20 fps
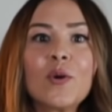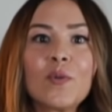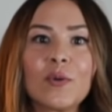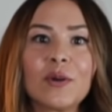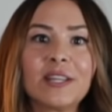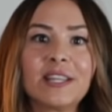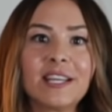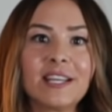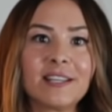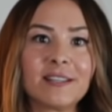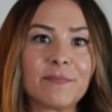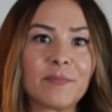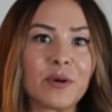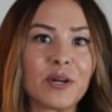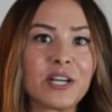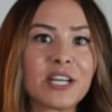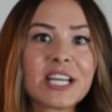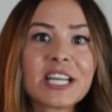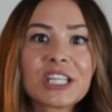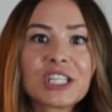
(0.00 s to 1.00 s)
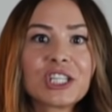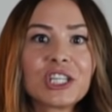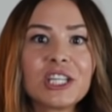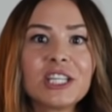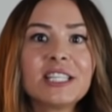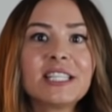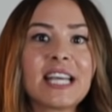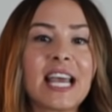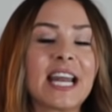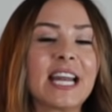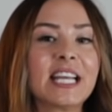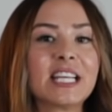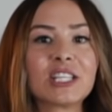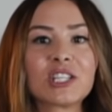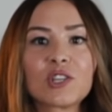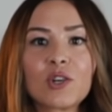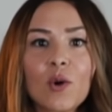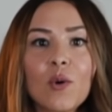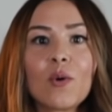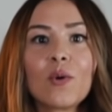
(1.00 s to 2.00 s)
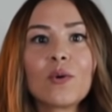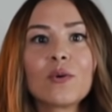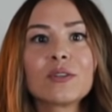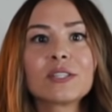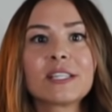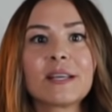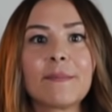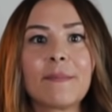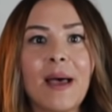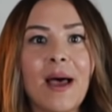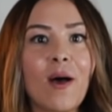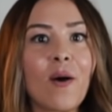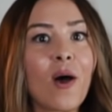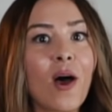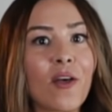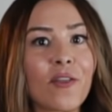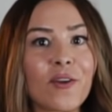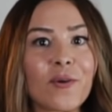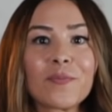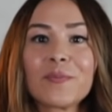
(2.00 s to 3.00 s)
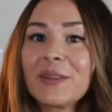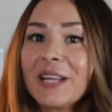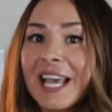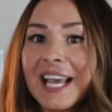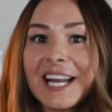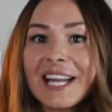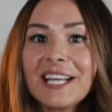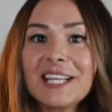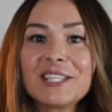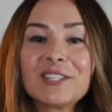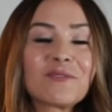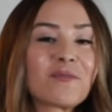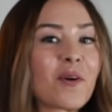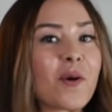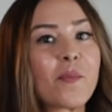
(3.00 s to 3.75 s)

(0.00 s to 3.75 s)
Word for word: with his predictions and his goals about other planets,